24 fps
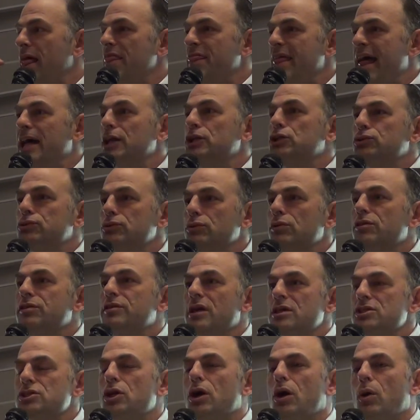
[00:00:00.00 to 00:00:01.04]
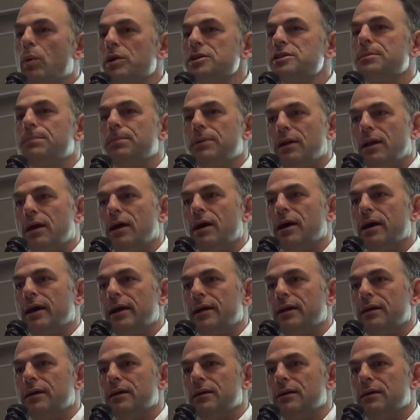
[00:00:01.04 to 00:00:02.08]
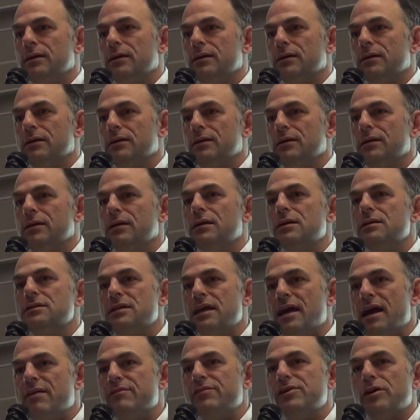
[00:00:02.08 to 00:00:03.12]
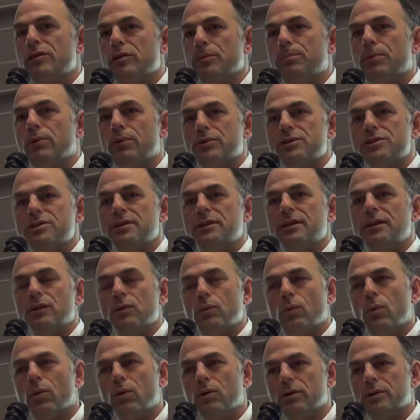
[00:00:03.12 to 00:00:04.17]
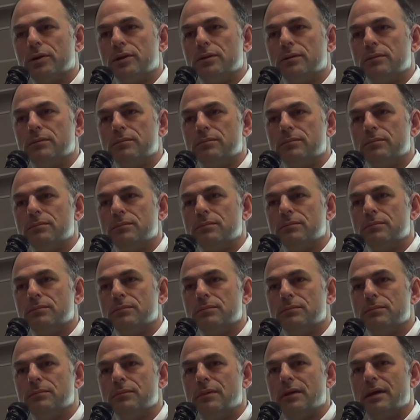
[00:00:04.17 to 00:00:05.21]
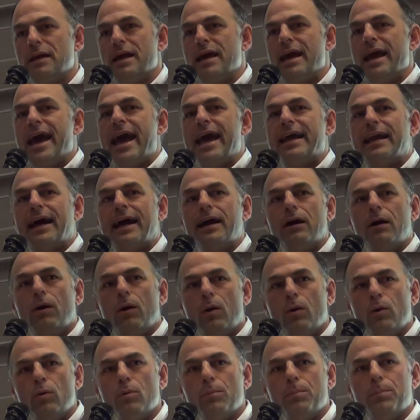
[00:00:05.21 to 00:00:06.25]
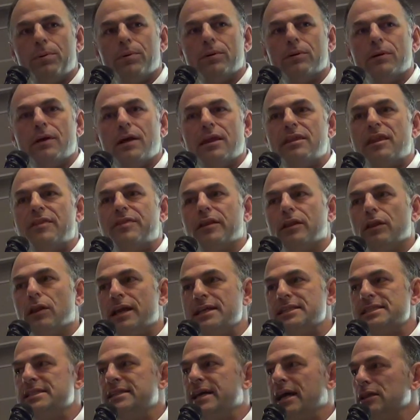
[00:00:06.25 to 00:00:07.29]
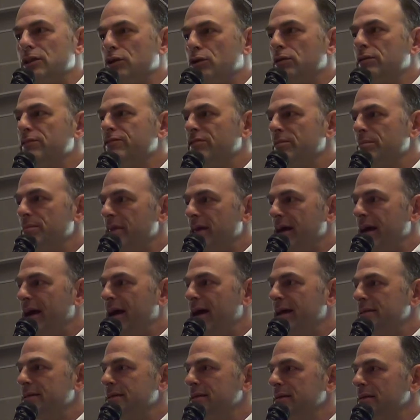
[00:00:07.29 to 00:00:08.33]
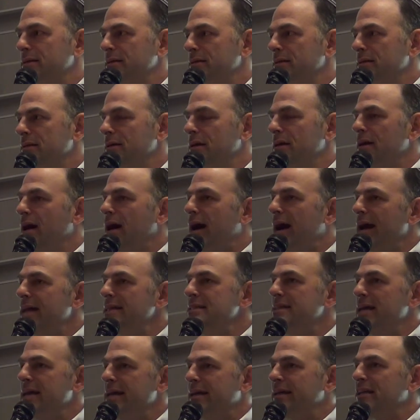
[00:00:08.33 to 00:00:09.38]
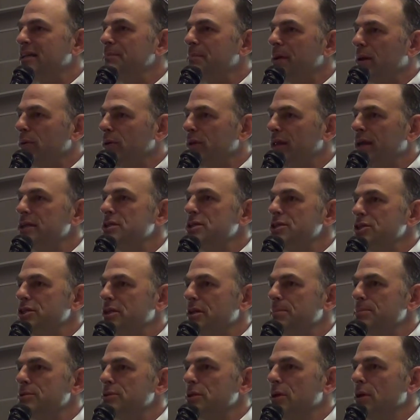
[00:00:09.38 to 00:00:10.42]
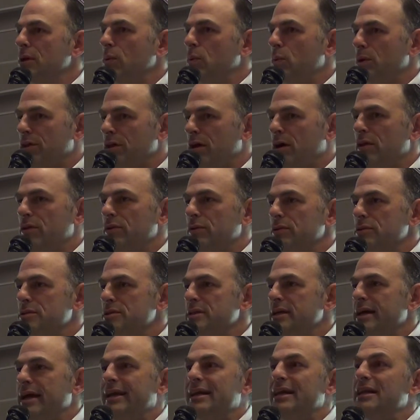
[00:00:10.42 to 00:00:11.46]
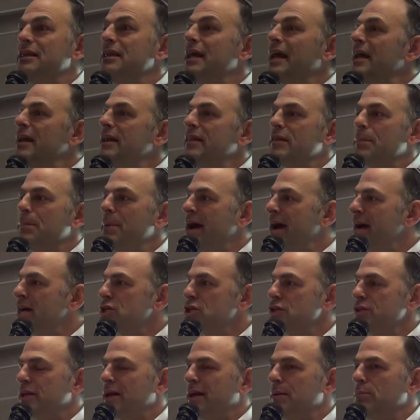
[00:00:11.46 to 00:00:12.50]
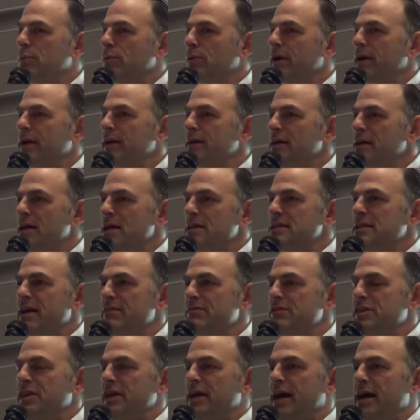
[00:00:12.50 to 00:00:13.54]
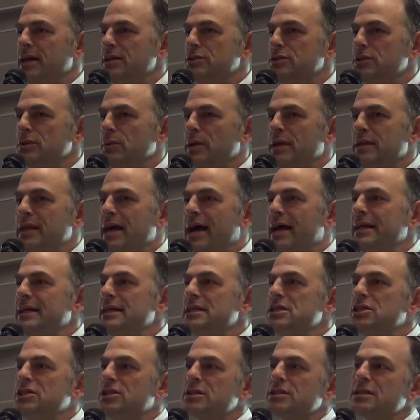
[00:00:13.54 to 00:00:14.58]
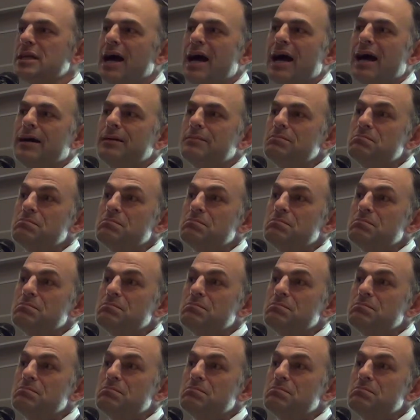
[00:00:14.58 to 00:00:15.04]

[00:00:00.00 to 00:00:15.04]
that truth doesn't always apply to every other person in the world. And I hope that the lesson I learned from that, I take into my relationships with others, and in the passion that I bring to everything I do. And that is just